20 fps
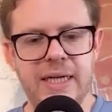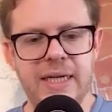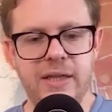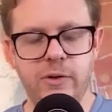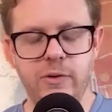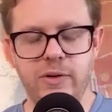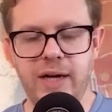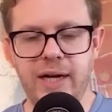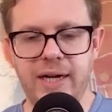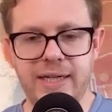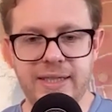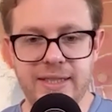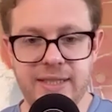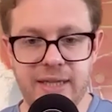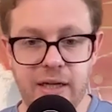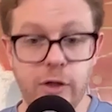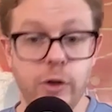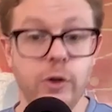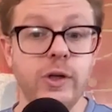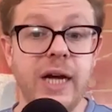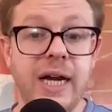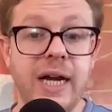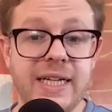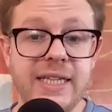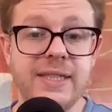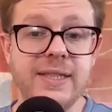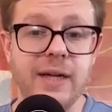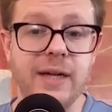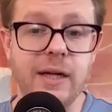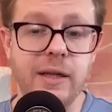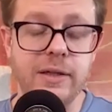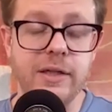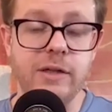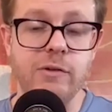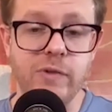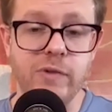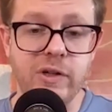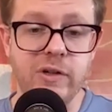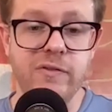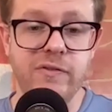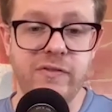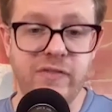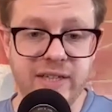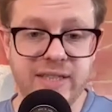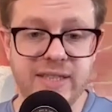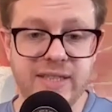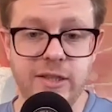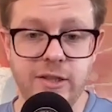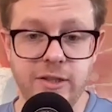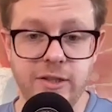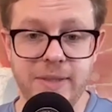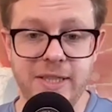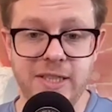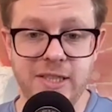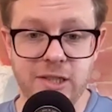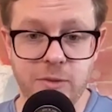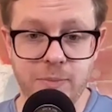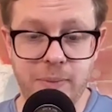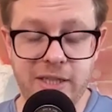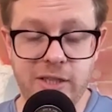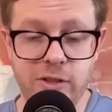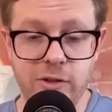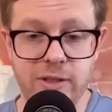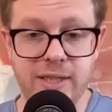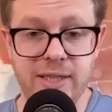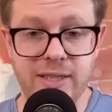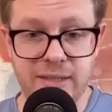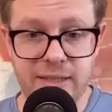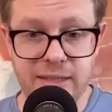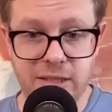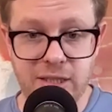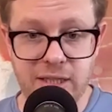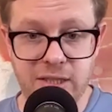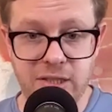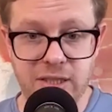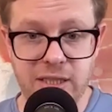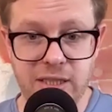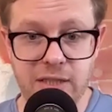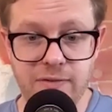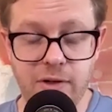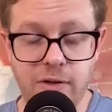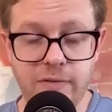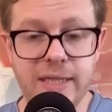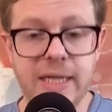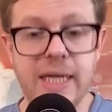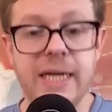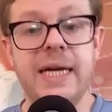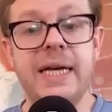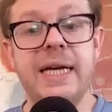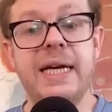You're not as solid and real and fixed as you might suspect. You're constantly changing and evolving.